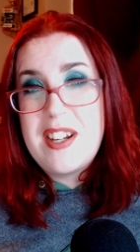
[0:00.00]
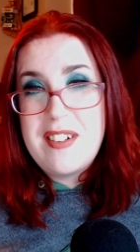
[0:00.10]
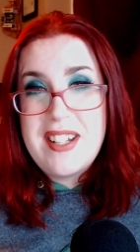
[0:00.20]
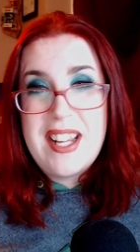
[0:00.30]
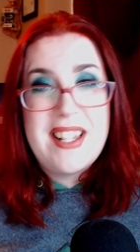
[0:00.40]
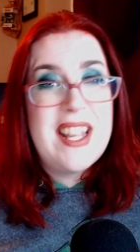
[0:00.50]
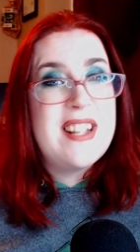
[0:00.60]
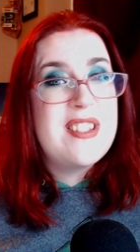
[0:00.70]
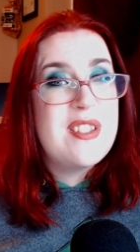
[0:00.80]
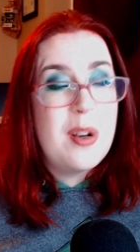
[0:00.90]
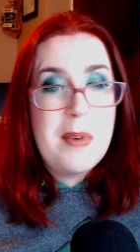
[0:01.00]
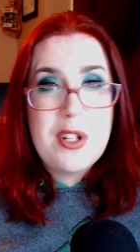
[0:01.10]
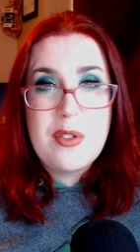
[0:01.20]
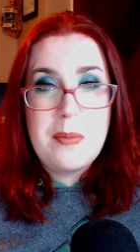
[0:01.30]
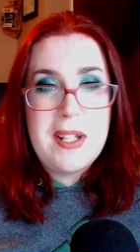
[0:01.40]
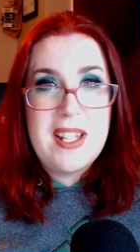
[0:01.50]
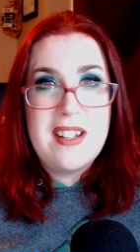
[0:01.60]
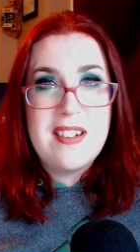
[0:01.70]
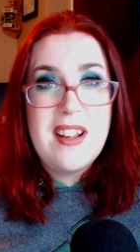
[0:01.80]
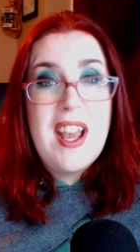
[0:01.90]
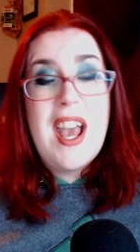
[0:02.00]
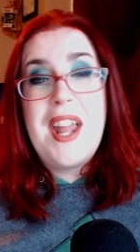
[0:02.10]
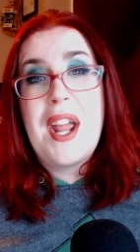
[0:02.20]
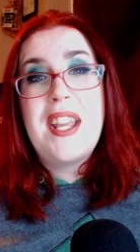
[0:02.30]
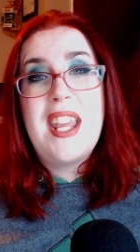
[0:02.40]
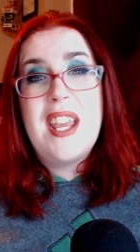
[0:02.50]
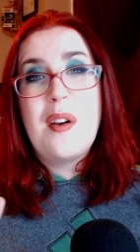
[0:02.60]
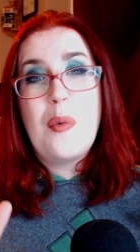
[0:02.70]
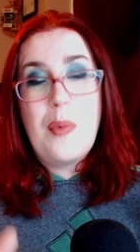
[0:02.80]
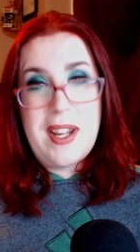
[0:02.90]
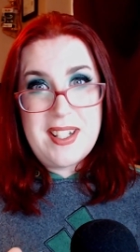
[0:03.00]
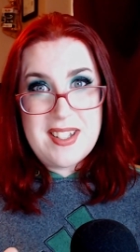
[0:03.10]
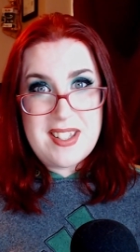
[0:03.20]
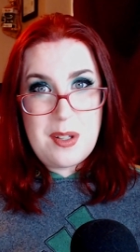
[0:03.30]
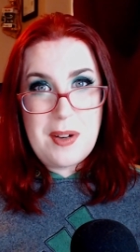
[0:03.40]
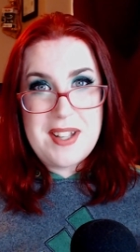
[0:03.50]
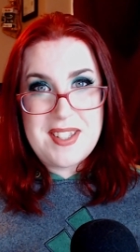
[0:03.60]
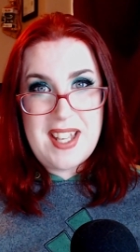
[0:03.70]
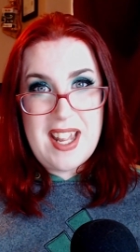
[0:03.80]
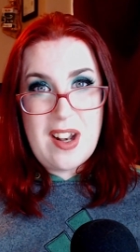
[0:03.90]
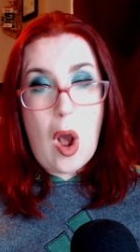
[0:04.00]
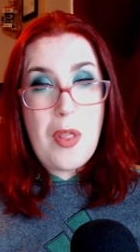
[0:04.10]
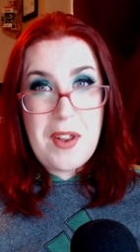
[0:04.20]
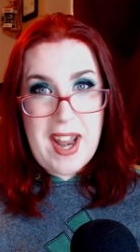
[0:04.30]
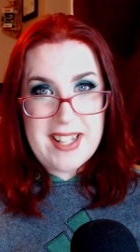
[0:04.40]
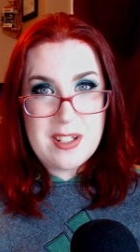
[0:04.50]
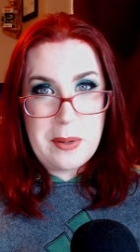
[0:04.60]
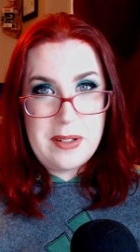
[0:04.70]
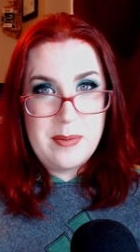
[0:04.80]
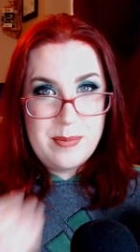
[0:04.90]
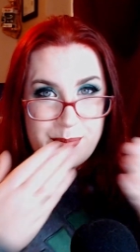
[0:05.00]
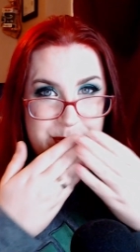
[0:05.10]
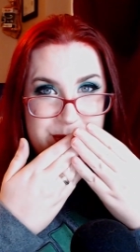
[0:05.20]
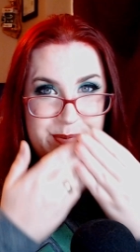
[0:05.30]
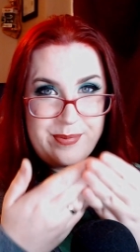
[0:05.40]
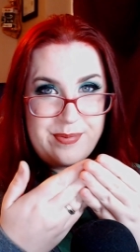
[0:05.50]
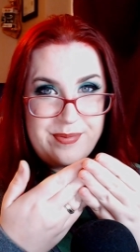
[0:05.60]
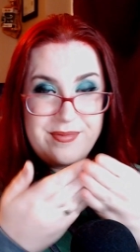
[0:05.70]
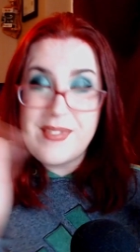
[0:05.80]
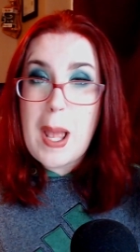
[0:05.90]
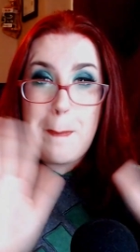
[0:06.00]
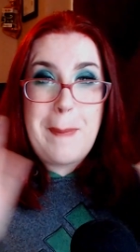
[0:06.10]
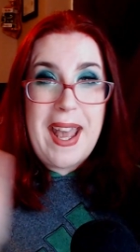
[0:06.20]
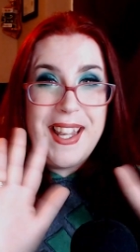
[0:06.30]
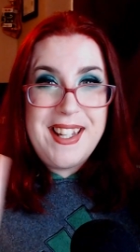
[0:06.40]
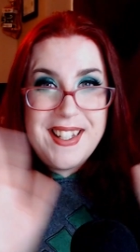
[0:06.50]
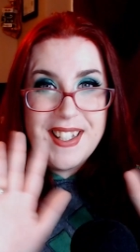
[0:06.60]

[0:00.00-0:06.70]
day. Thanks so much for being here, and I can't wait to see you guys again on the next one. Bye.